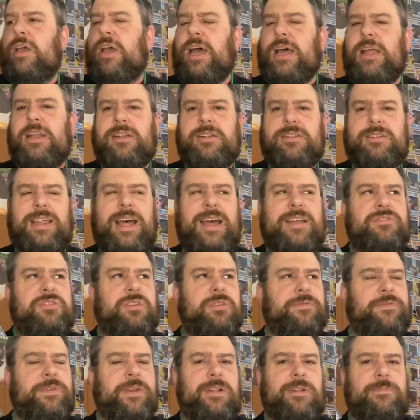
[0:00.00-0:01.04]
and that's a
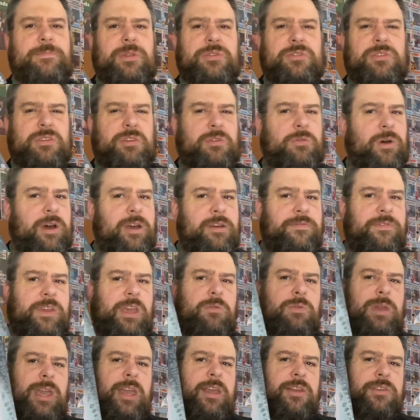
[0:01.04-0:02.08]
film that's quite a few
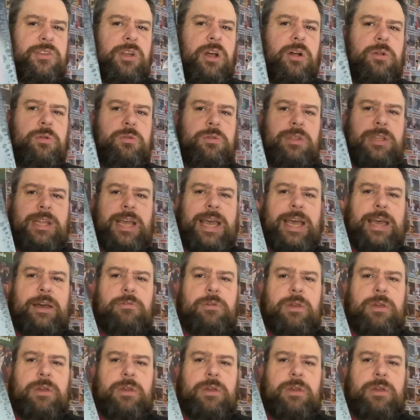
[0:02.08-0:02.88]
years old now.